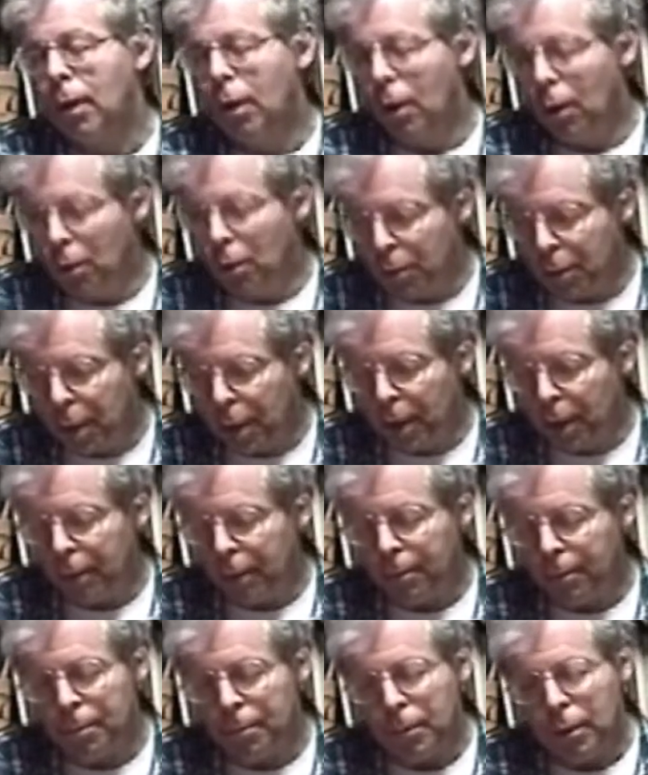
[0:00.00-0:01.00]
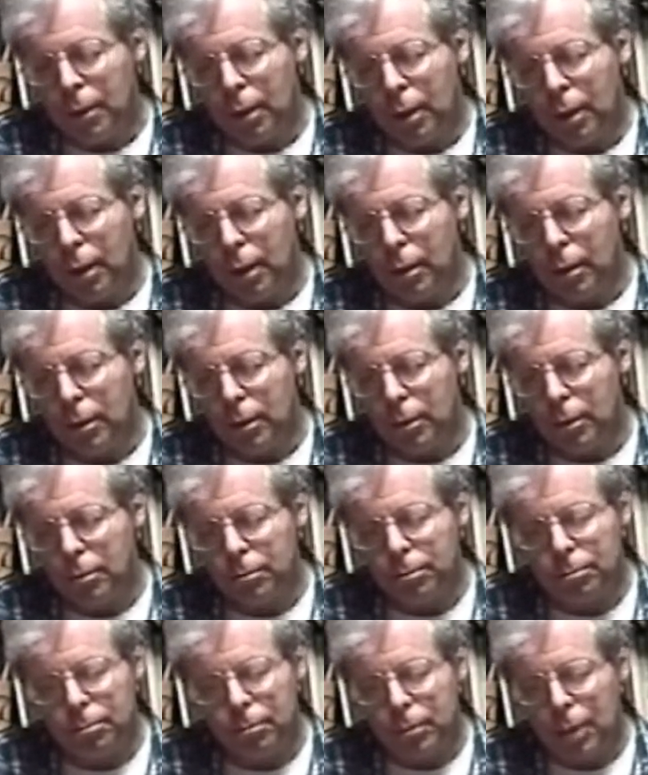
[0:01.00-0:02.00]
Okay, how
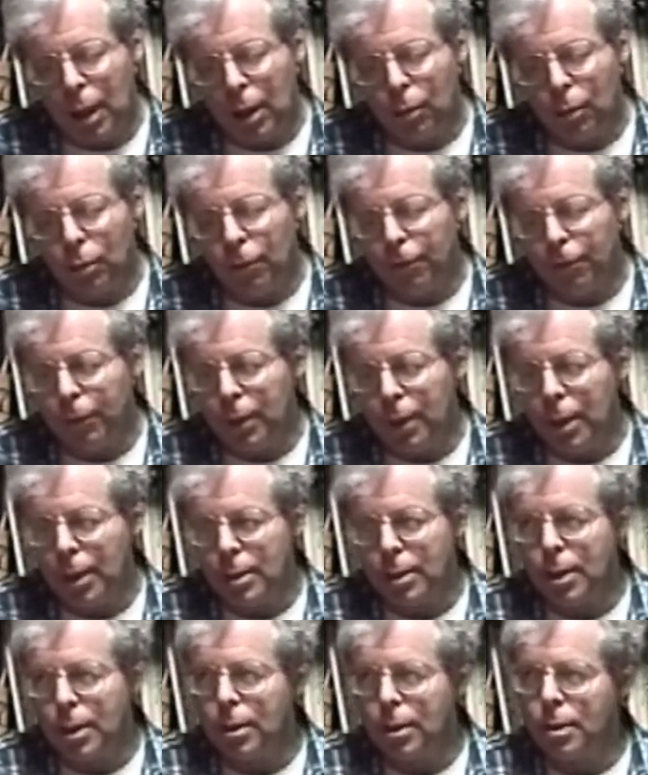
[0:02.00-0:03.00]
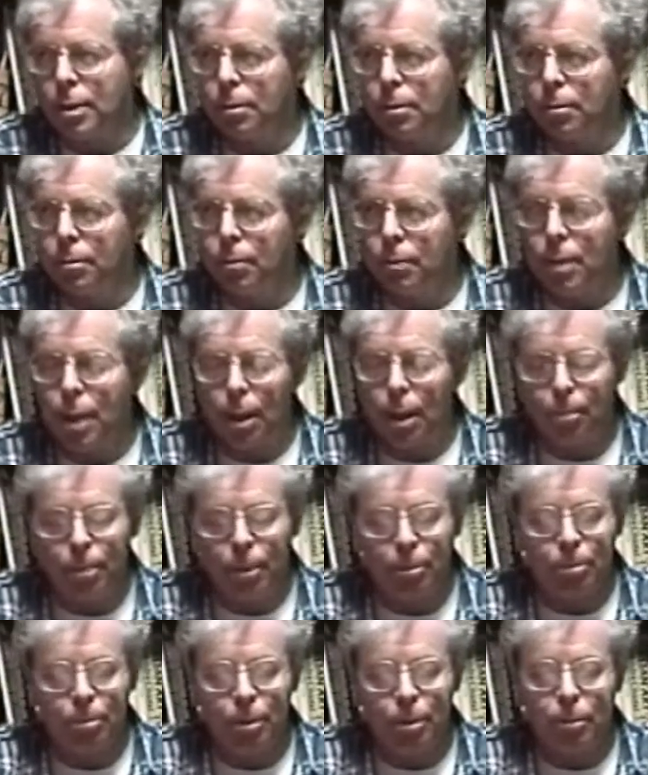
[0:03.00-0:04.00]
often has this
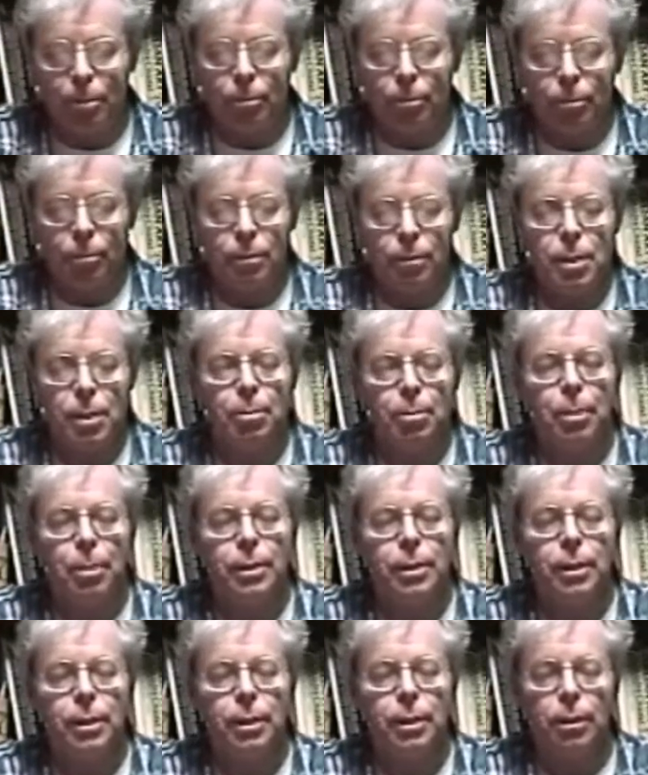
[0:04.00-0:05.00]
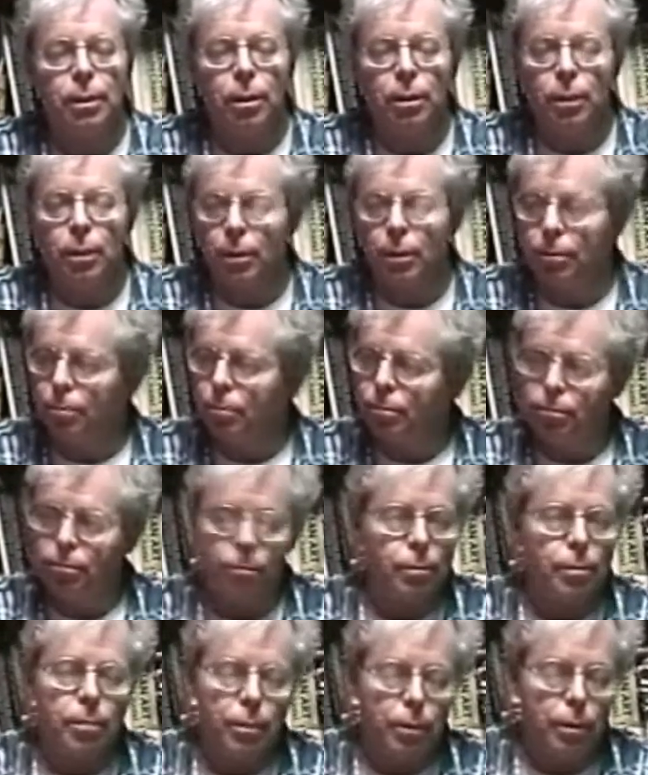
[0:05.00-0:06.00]
topic been depicted in art?
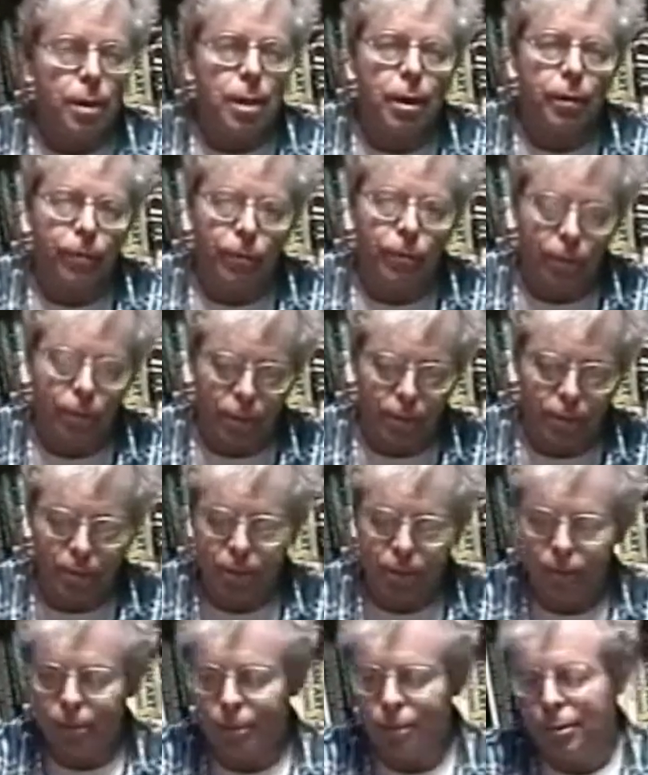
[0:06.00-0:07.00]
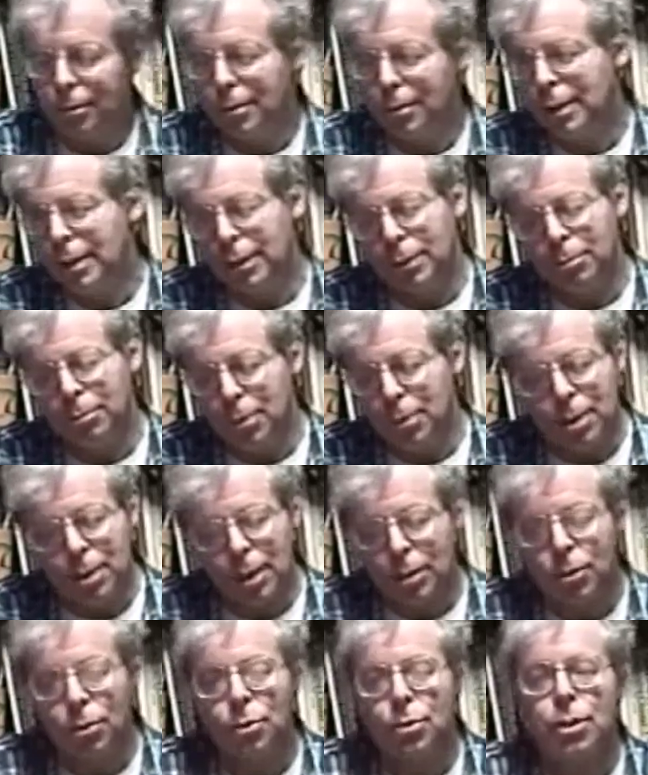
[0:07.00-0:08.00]
Never.
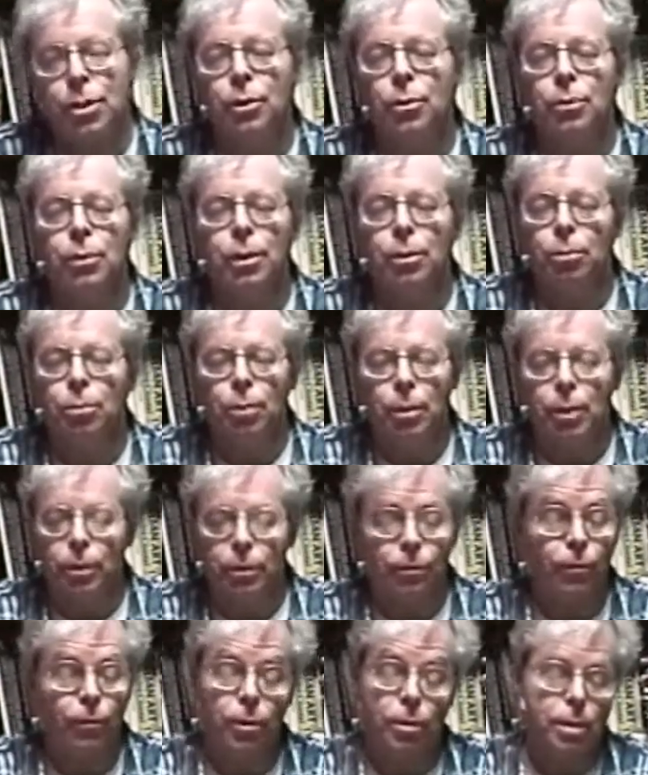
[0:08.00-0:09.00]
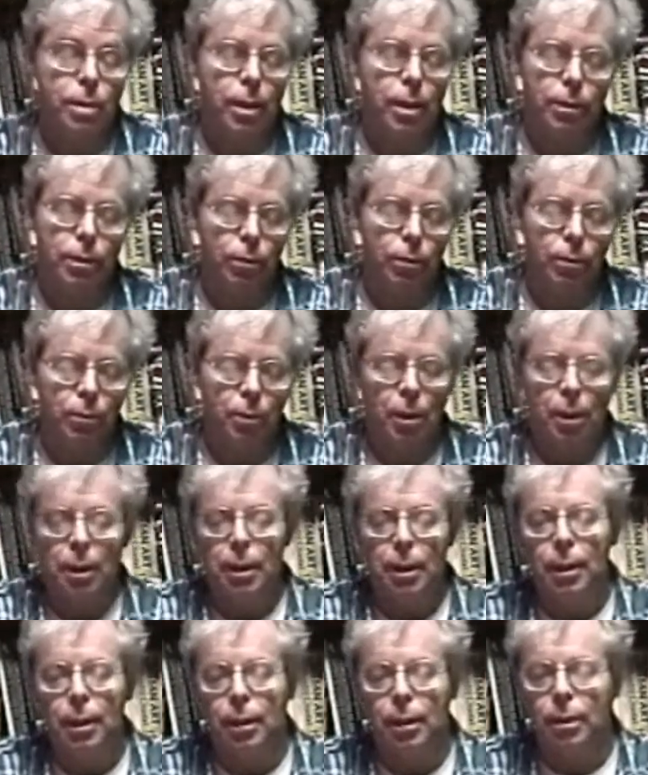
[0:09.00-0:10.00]
Masaccio's the only one, as far as I
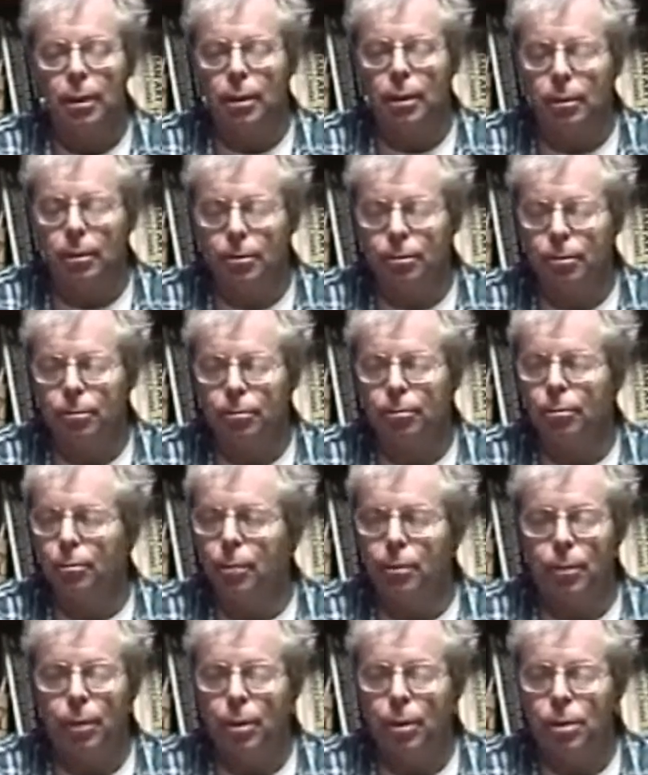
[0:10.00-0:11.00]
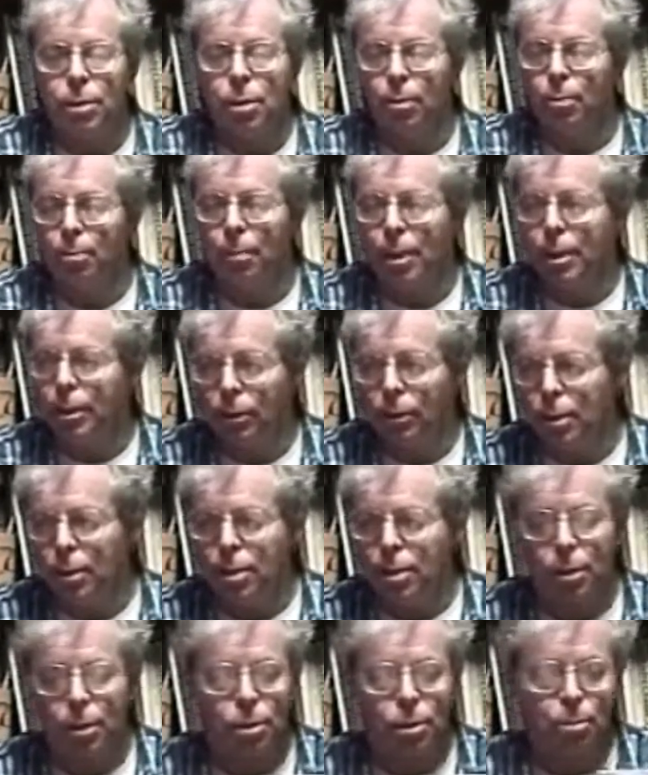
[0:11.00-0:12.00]
know. In some minor
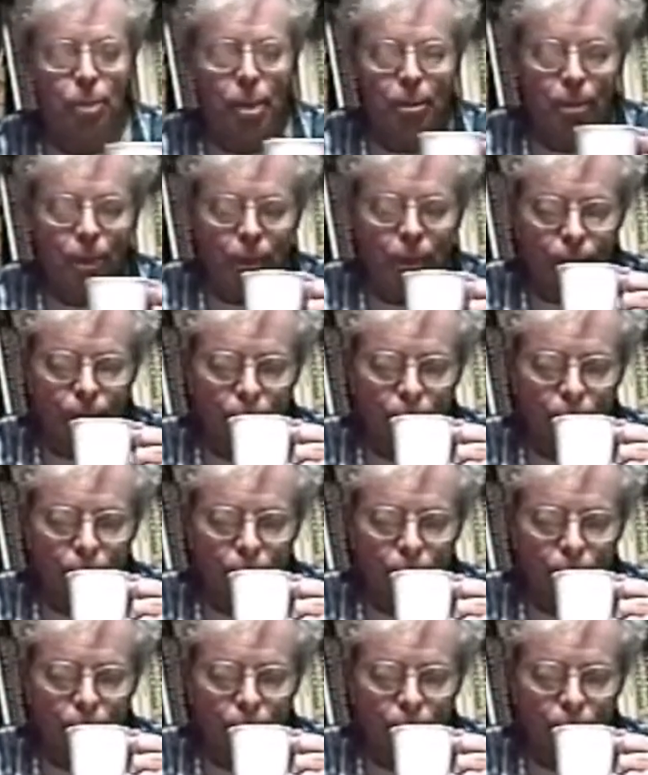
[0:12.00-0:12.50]
instance, maybe.